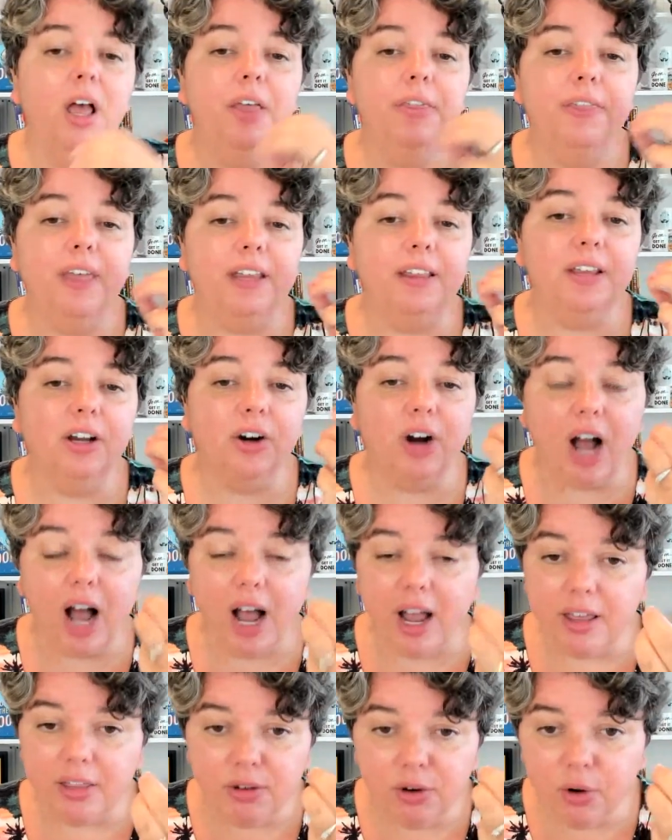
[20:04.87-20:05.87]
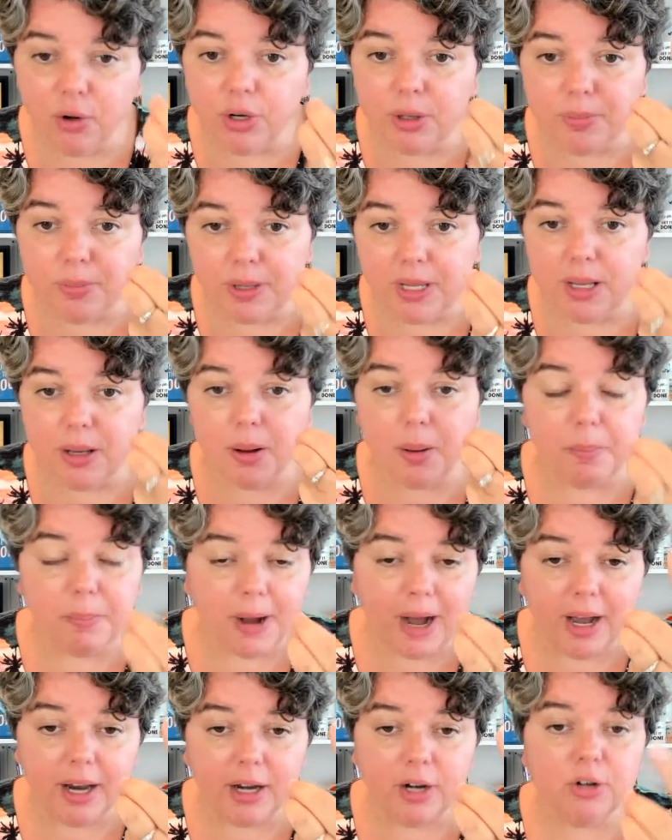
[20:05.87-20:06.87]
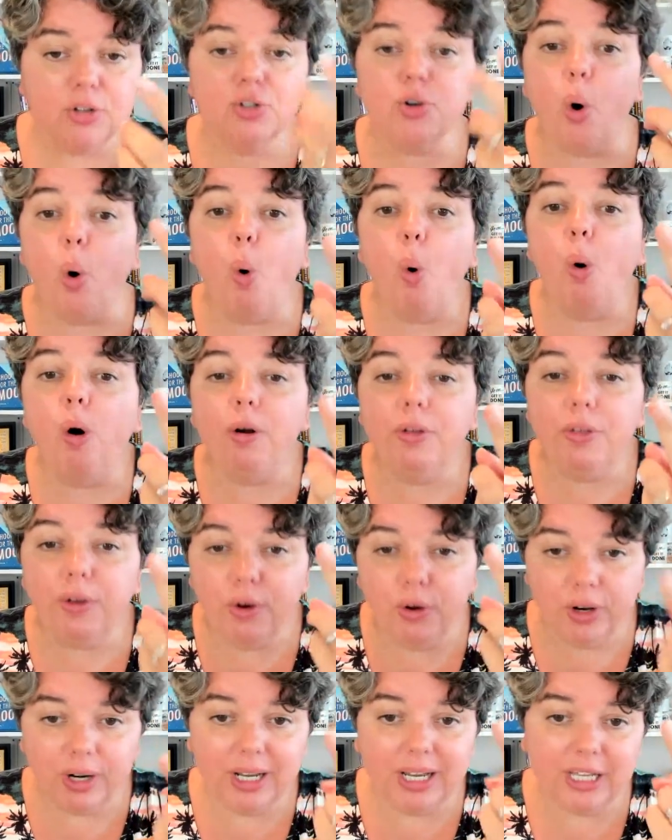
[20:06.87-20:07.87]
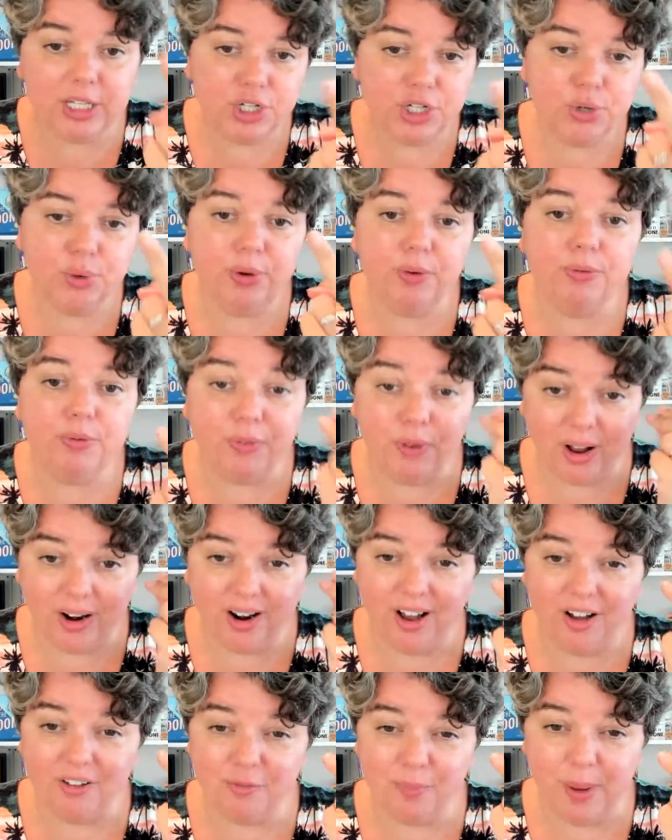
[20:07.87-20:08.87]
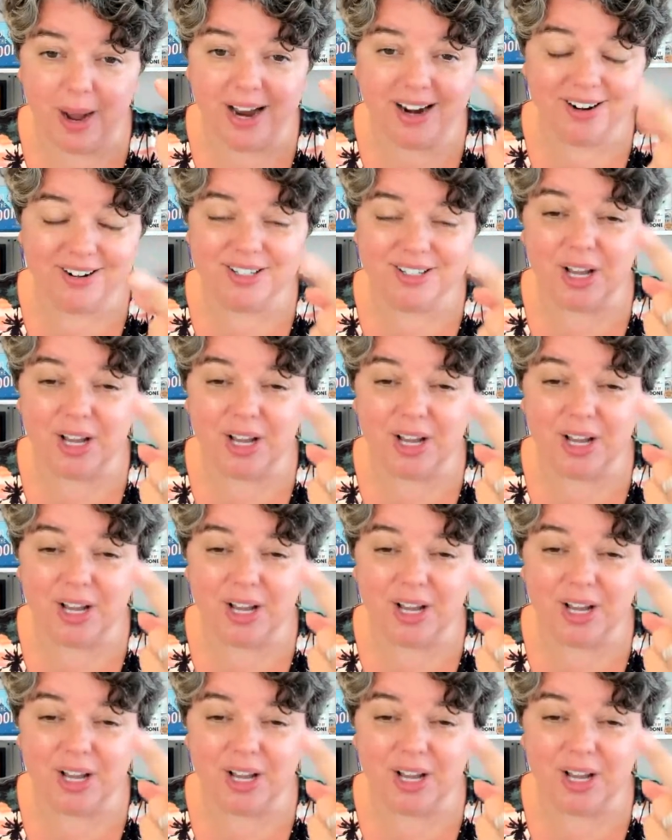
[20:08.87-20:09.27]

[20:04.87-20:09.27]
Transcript: That they're either going to be buyers or they're going to get you in front of buyers.